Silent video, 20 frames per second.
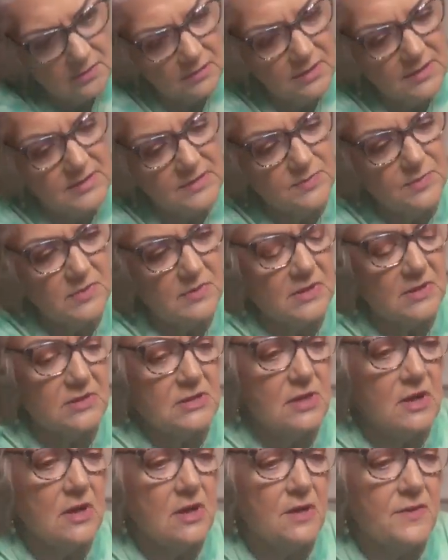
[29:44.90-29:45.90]
tall. Let's put
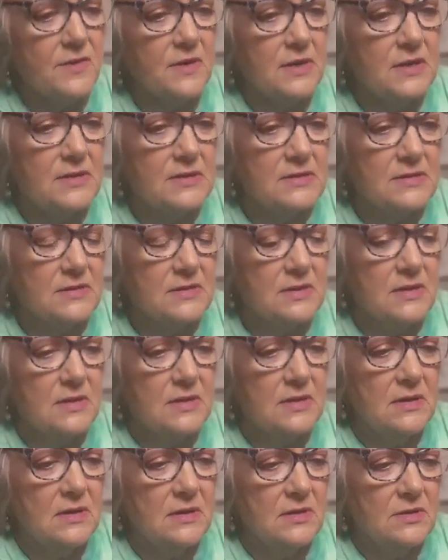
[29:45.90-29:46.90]
your tall things
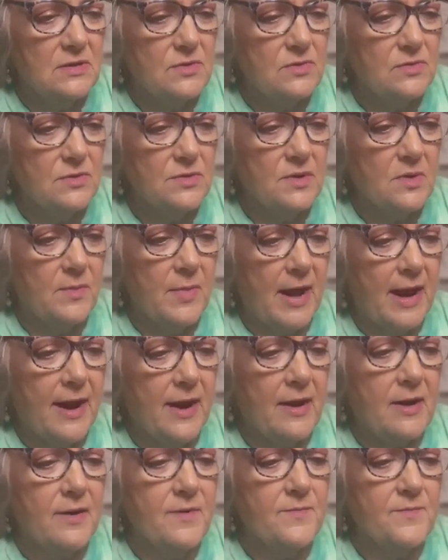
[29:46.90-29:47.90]
toward the
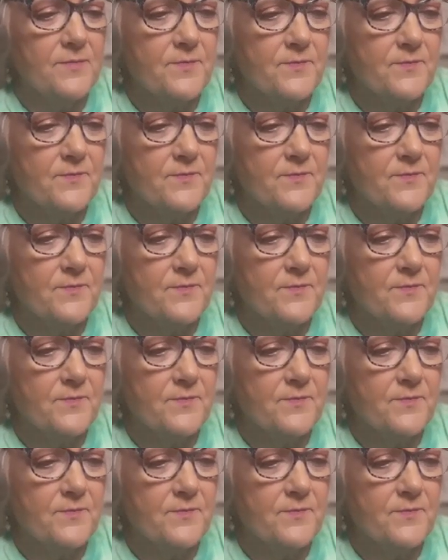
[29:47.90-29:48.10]
back.